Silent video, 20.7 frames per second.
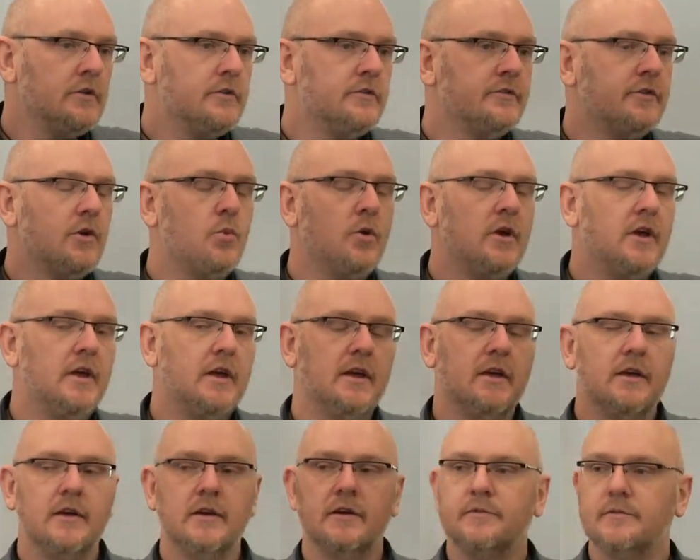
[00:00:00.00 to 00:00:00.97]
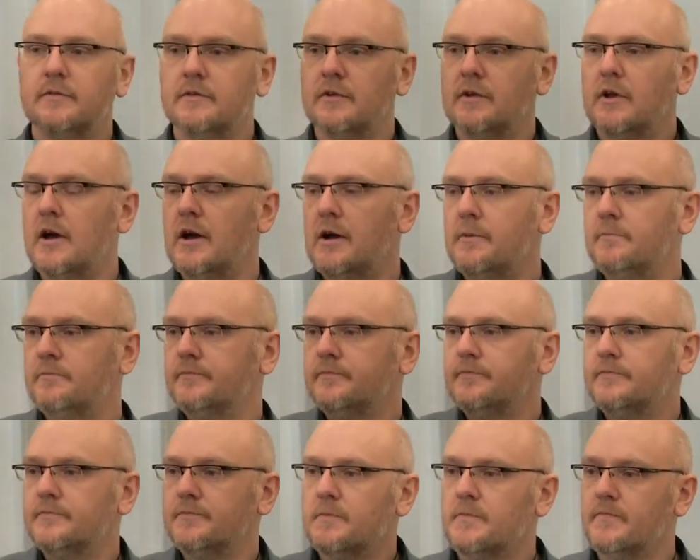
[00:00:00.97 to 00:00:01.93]
So we're here
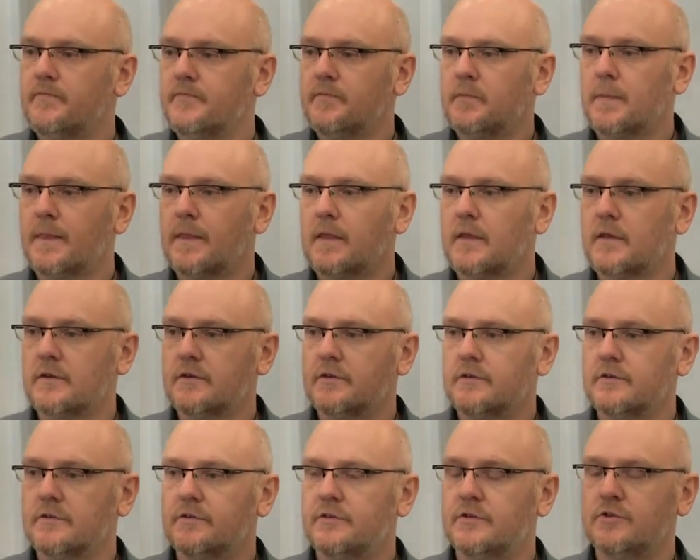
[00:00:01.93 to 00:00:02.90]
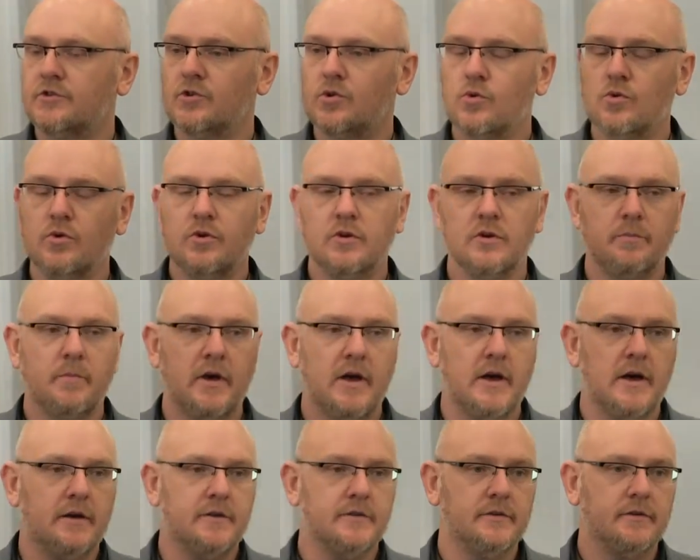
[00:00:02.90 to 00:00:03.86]
to talk
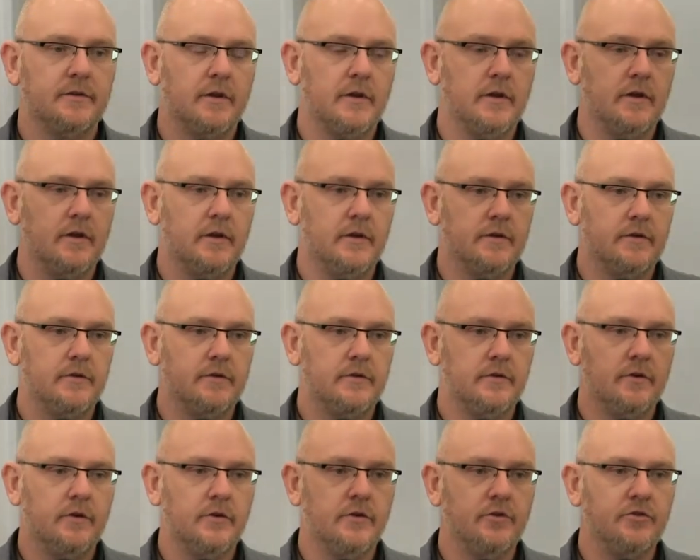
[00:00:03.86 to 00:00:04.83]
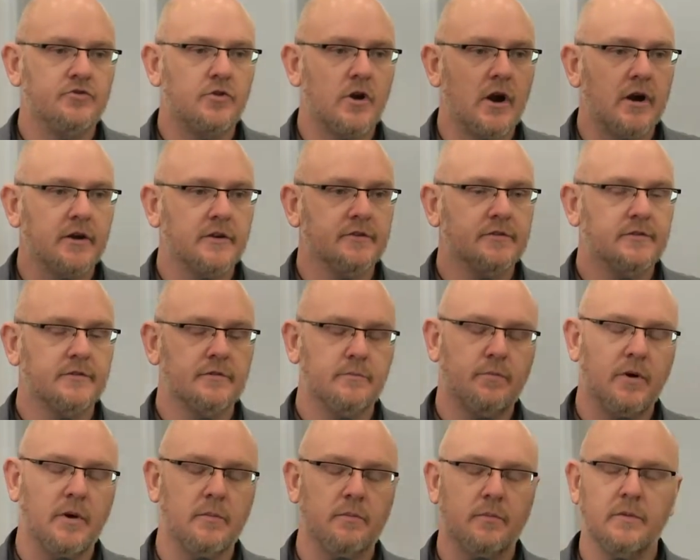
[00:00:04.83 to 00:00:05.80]
about drugs,
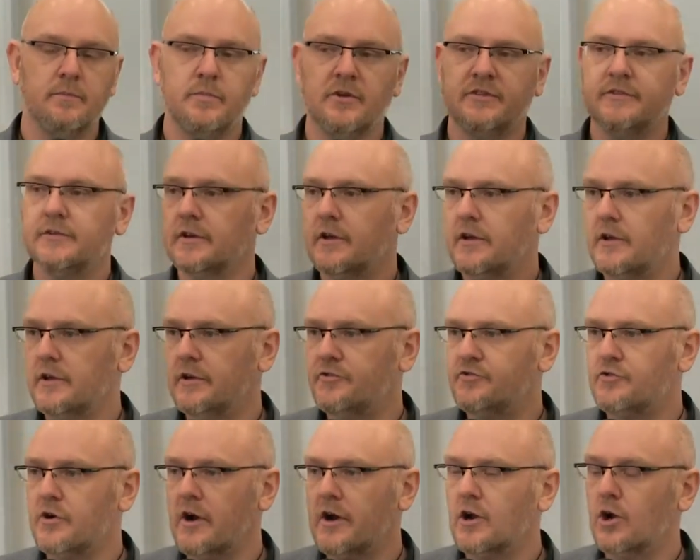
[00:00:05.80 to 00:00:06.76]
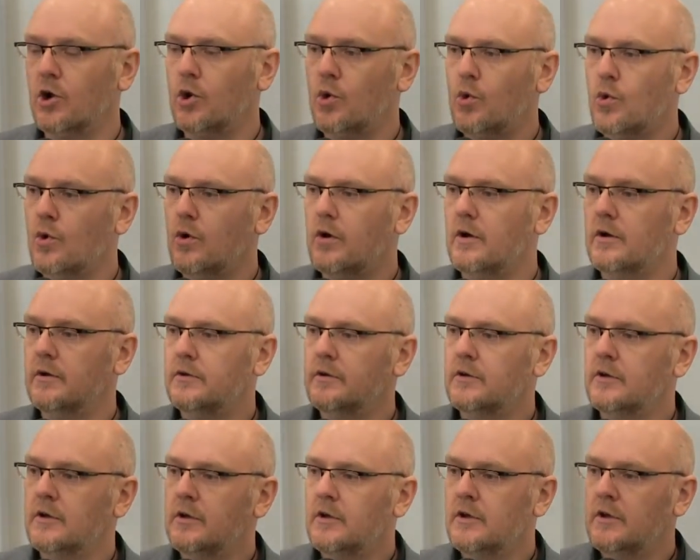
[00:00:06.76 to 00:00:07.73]
but in particular drug law.
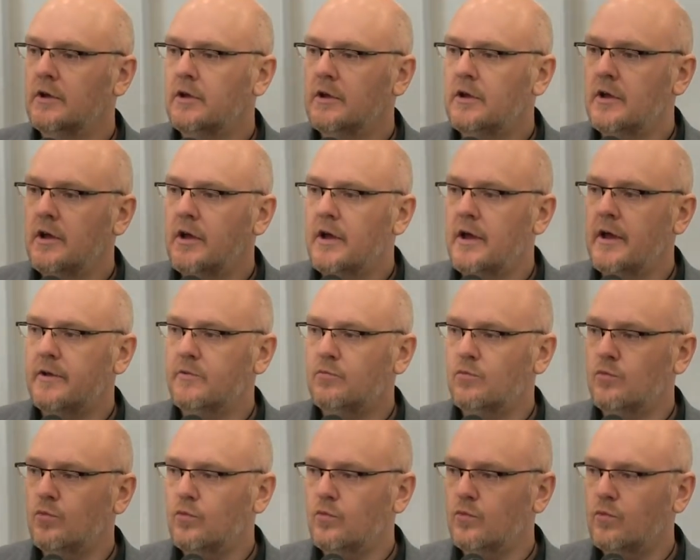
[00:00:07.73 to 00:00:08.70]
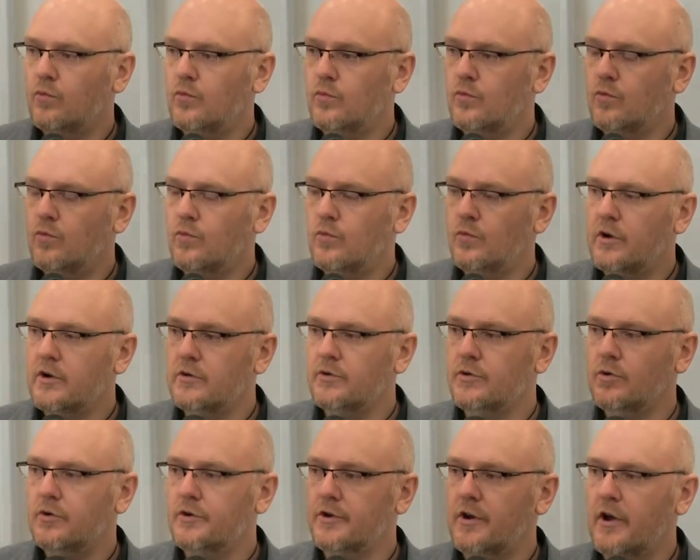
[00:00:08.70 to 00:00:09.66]
And we're
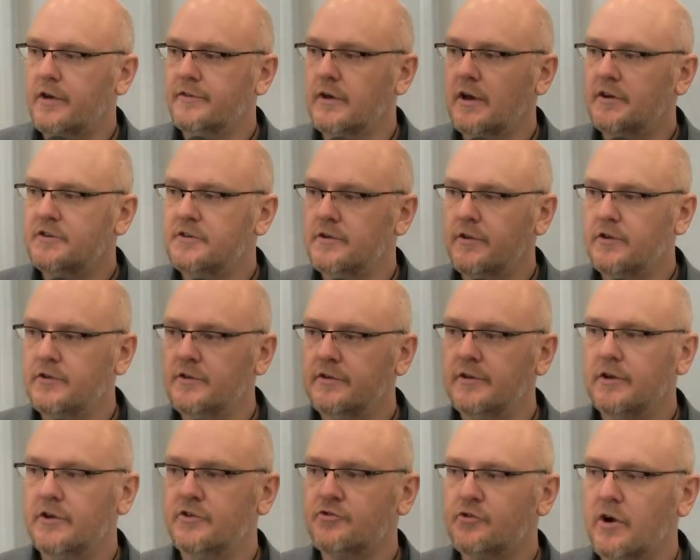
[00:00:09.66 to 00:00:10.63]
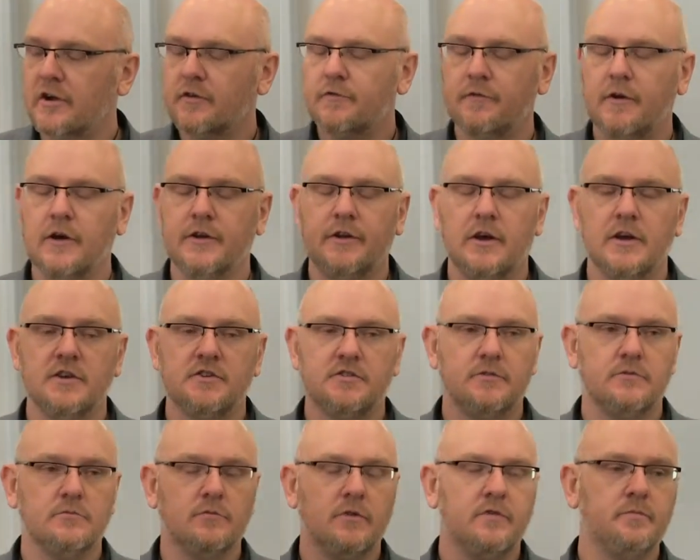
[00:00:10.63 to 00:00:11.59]
an organisation, the New Zealand Drug
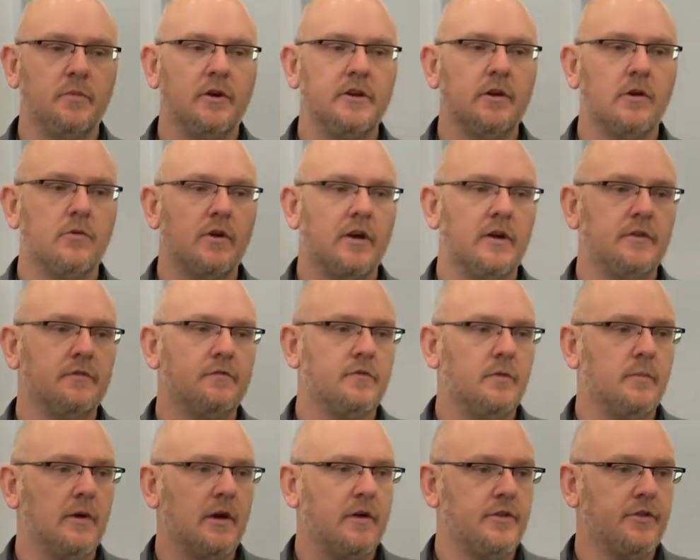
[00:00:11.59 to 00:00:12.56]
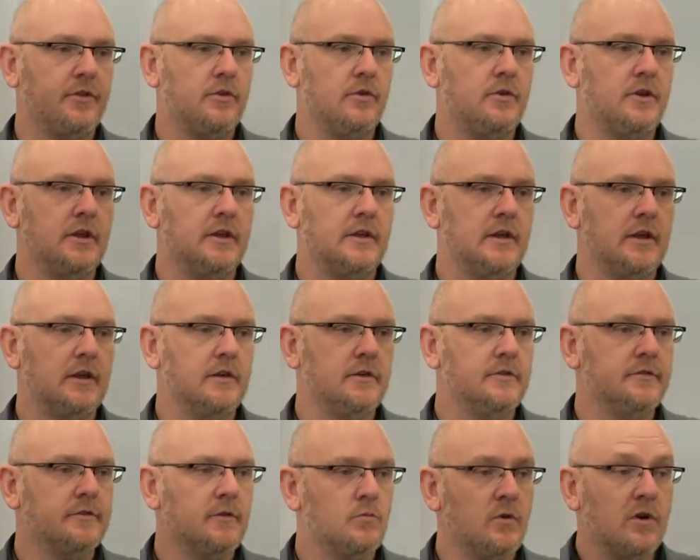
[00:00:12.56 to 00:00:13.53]
Foundation. We've been around for about 30
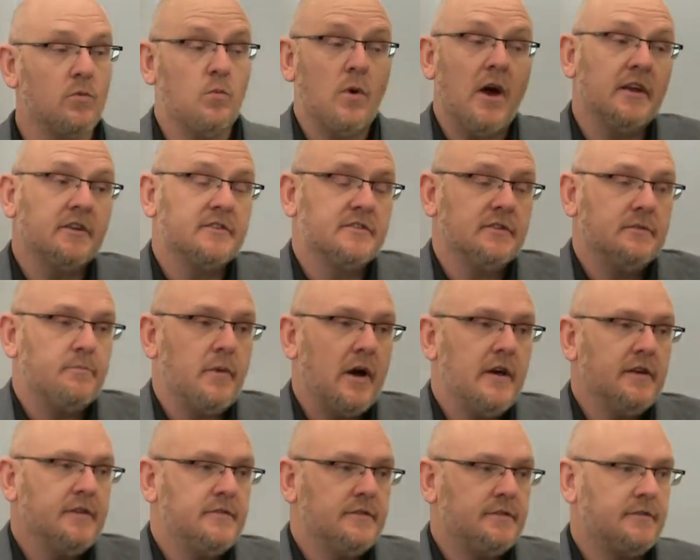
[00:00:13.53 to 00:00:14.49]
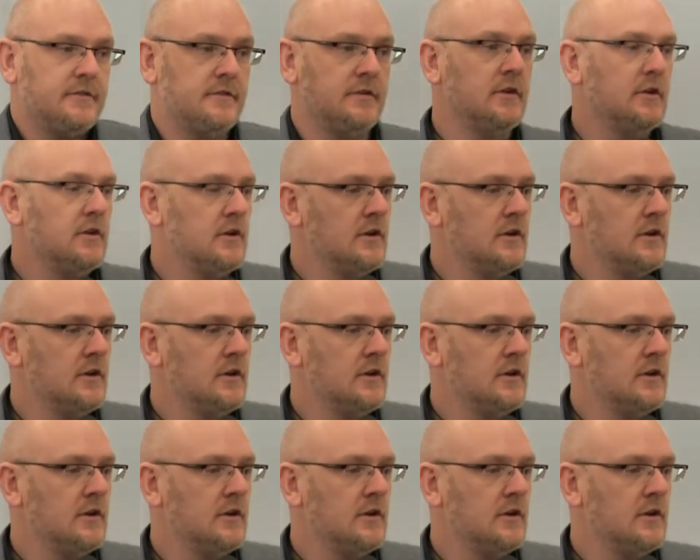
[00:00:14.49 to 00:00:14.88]
years, and we're Wellington-based.